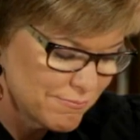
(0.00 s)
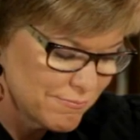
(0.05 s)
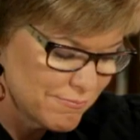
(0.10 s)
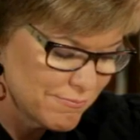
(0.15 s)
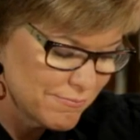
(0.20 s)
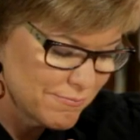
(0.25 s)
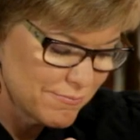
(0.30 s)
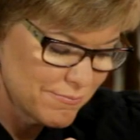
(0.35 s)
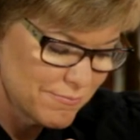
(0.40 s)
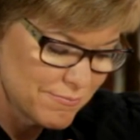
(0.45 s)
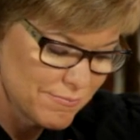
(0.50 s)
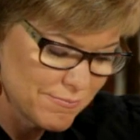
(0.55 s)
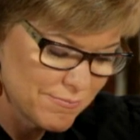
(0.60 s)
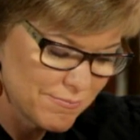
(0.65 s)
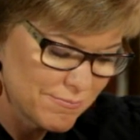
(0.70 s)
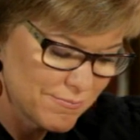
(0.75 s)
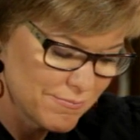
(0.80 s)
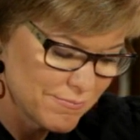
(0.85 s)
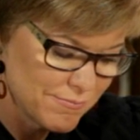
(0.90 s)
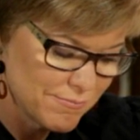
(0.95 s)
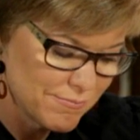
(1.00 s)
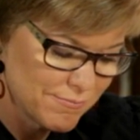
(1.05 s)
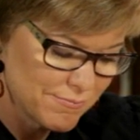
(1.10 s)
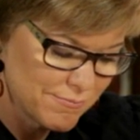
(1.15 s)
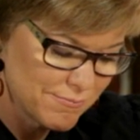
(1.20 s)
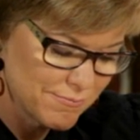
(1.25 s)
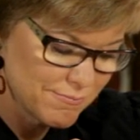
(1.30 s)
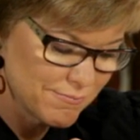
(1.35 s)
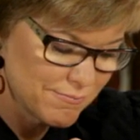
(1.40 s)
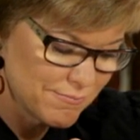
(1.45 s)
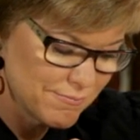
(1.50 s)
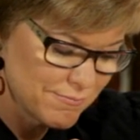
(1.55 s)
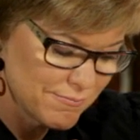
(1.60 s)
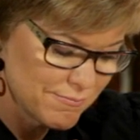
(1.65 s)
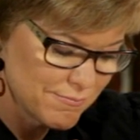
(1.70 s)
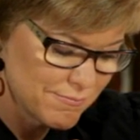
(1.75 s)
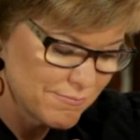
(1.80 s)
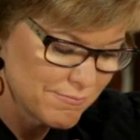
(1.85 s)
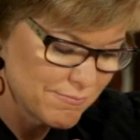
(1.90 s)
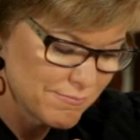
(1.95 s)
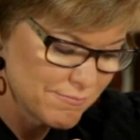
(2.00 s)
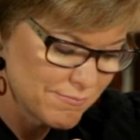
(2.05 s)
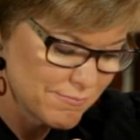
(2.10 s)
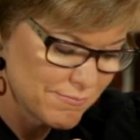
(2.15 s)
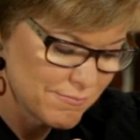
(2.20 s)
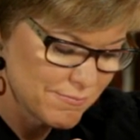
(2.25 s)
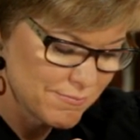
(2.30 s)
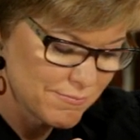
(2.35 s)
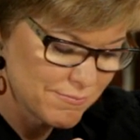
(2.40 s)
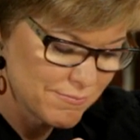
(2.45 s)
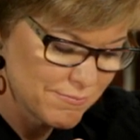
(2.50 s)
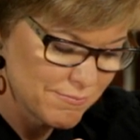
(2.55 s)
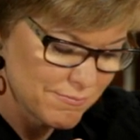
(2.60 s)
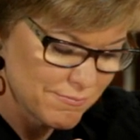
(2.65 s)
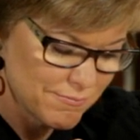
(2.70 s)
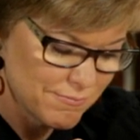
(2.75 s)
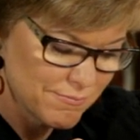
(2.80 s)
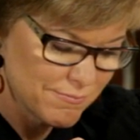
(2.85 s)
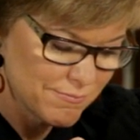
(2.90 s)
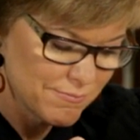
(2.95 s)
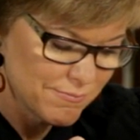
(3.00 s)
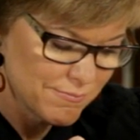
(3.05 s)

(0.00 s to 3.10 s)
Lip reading: No words are spoken by the person on screen.